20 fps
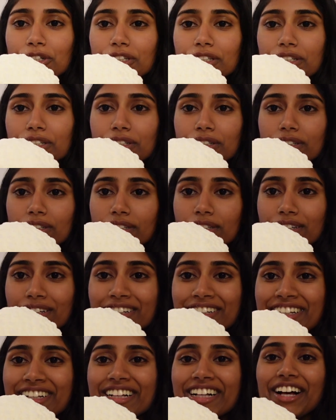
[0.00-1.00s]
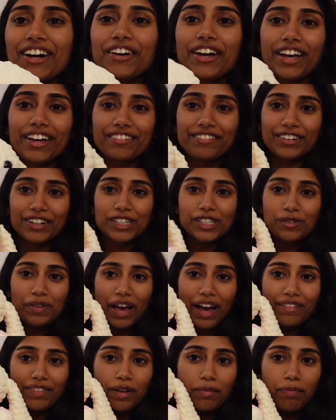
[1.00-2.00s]
a little. Okay, first we
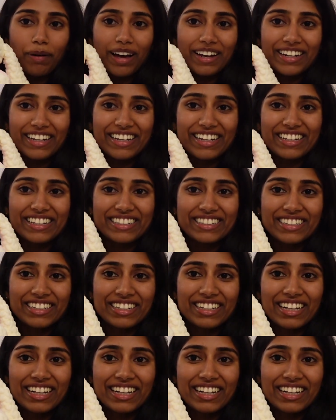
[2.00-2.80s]
have the bunny.